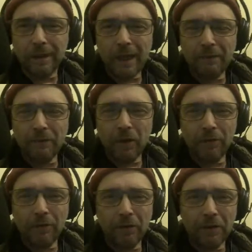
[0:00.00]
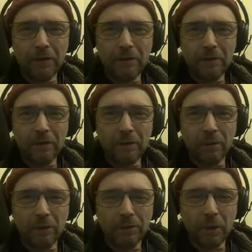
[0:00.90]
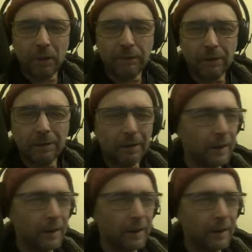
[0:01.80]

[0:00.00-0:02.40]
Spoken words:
I've got nothing to do whatsoever.